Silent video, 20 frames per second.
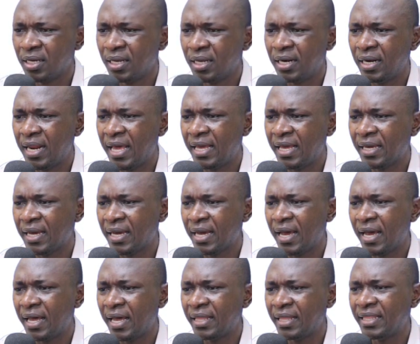like
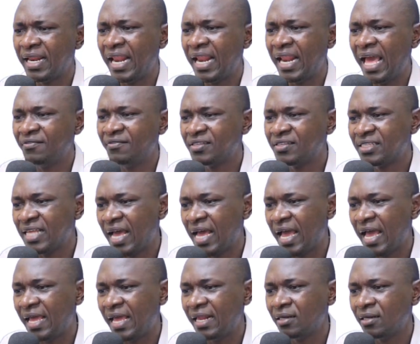the
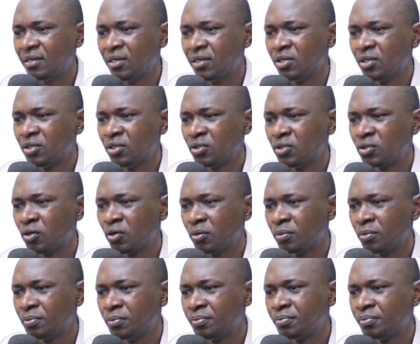lifestyle.
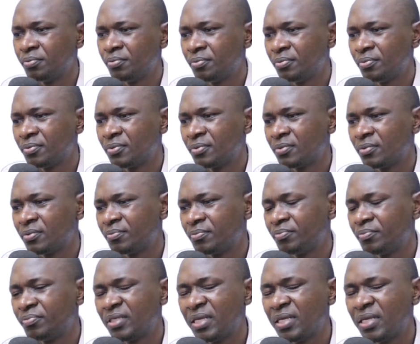So
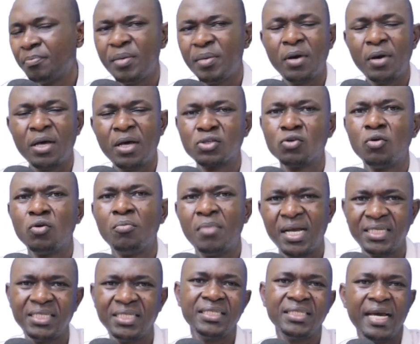some people are so
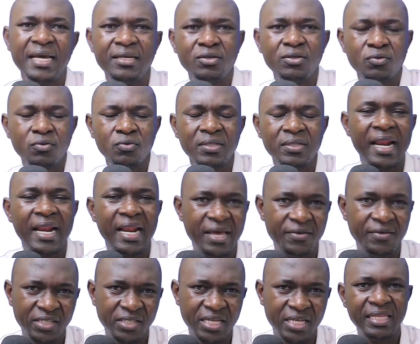much tied to their
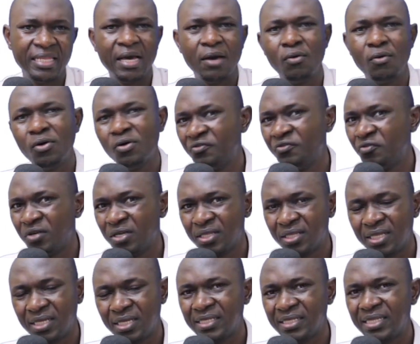lifestyle, their way of doing
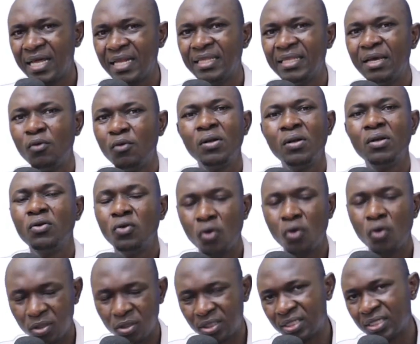things, that they will
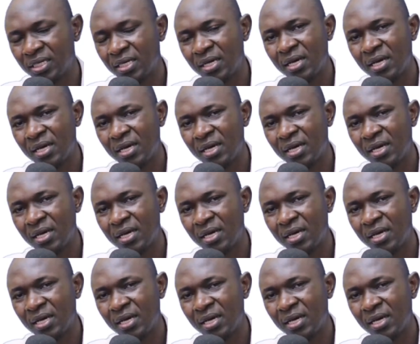not